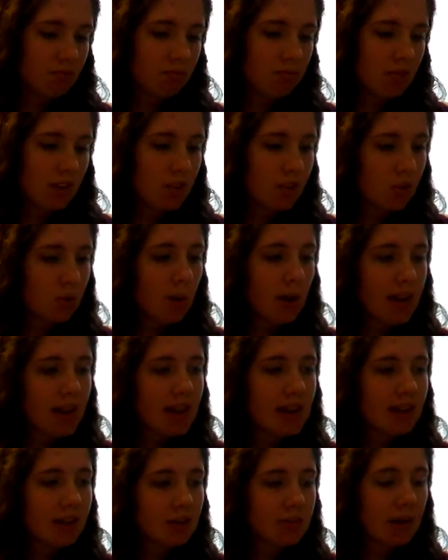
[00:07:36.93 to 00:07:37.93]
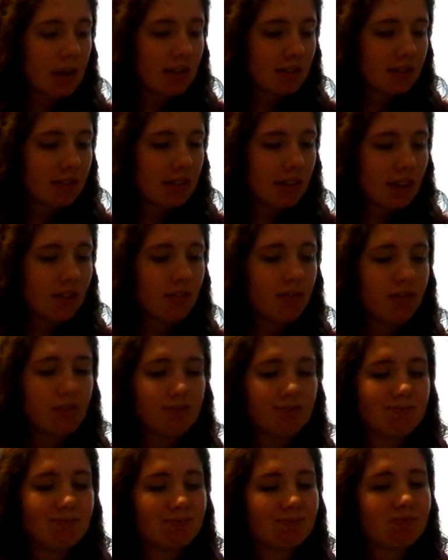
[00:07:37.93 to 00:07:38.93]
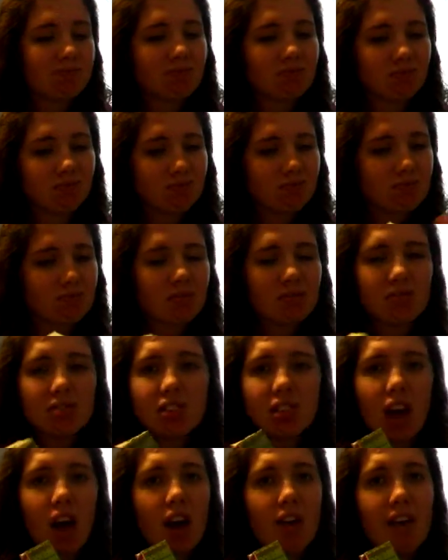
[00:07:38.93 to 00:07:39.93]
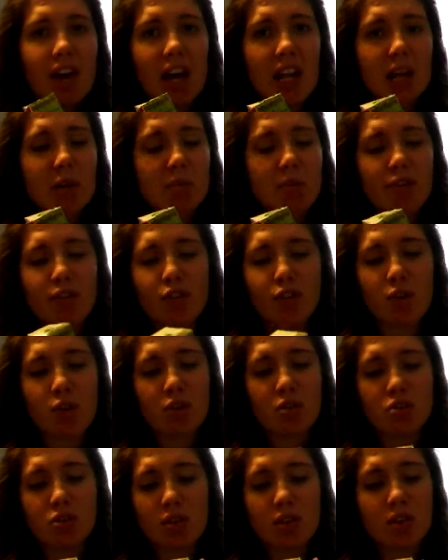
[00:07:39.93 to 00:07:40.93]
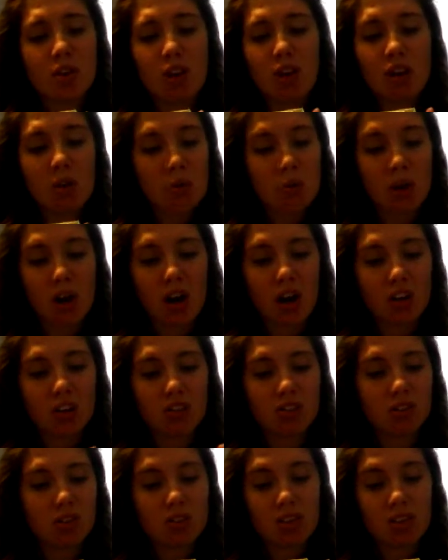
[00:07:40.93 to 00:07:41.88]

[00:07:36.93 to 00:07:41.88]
It's quite expensive. I've had it before, so I know it works.